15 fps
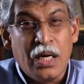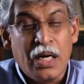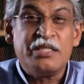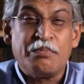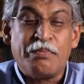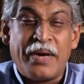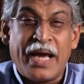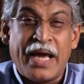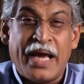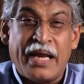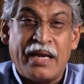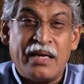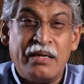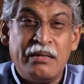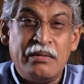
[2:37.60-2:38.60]
a
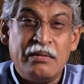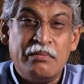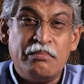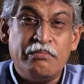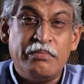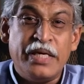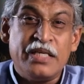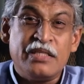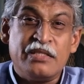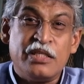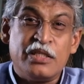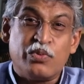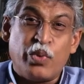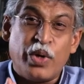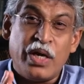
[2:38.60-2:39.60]
man makes
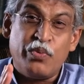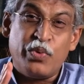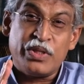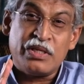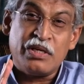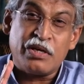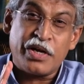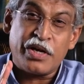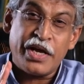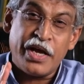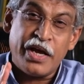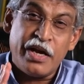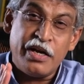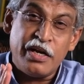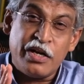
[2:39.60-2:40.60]
his way with
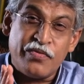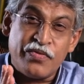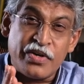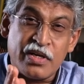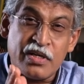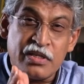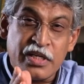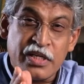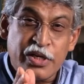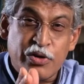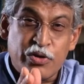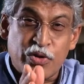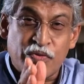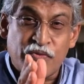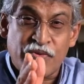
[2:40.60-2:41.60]
great difficulty to
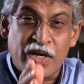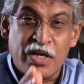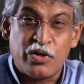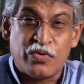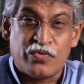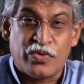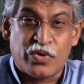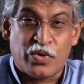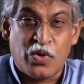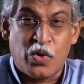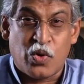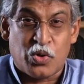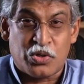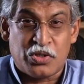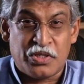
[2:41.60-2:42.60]
the front of the
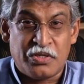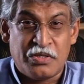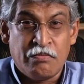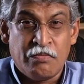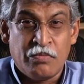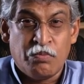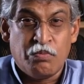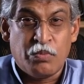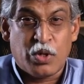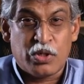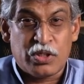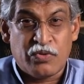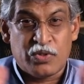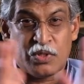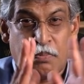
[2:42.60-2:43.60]
court because
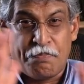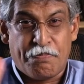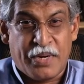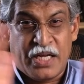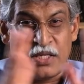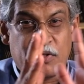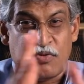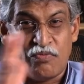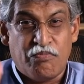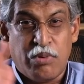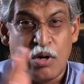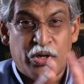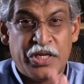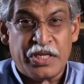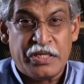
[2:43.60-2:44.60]
there was a press of
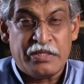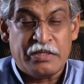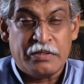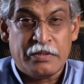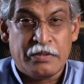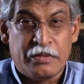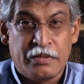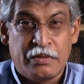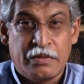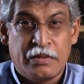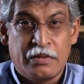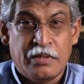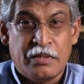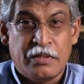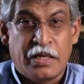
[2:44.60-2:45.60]
bodies.
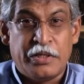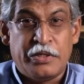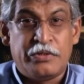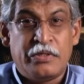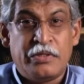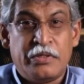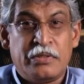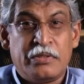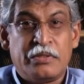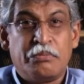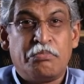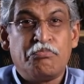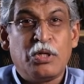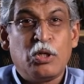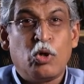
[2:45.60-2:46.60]
And he says,
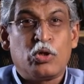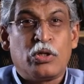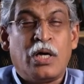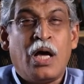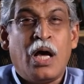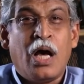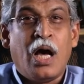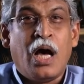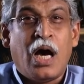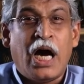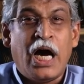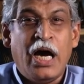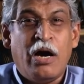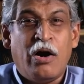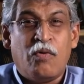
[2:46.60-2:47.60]
my lord,
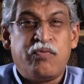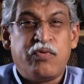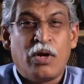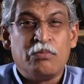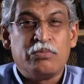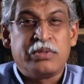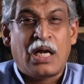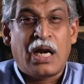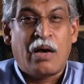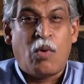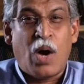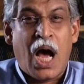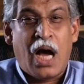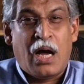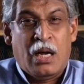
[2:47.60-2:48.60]
I am from
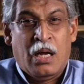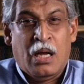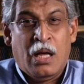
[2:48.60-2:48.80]
Sarawak.